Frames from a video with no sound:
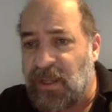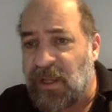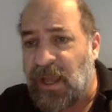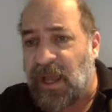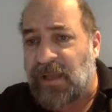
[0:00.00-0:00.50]

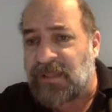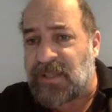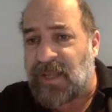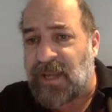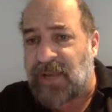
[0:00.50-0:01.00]
asks
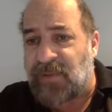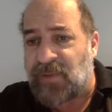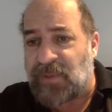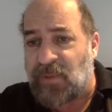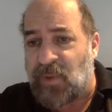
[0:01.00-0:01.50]
that after
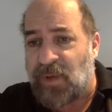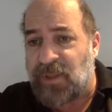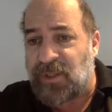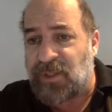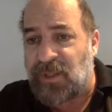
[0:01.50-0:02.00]
some
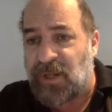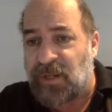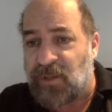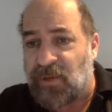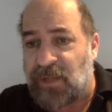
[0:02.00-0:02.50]
questions not
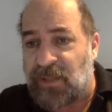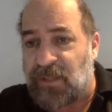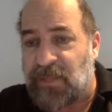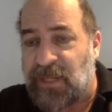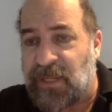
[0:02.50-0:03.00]
direct at the
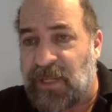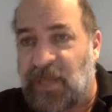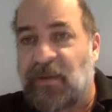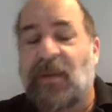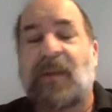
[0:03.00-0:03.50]
beginning?
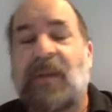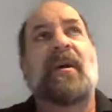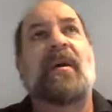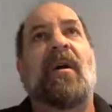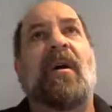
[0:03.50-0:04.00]

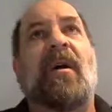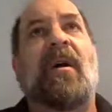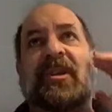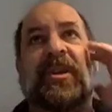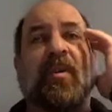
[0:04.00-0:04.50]
Okay,
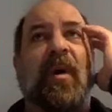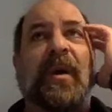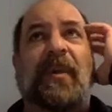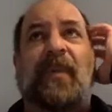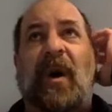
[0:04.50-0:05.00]
so you don't
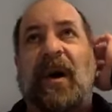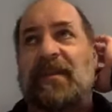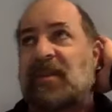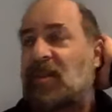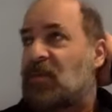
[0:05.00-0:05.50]
want the
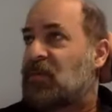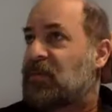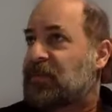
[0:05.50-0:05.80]
bot to.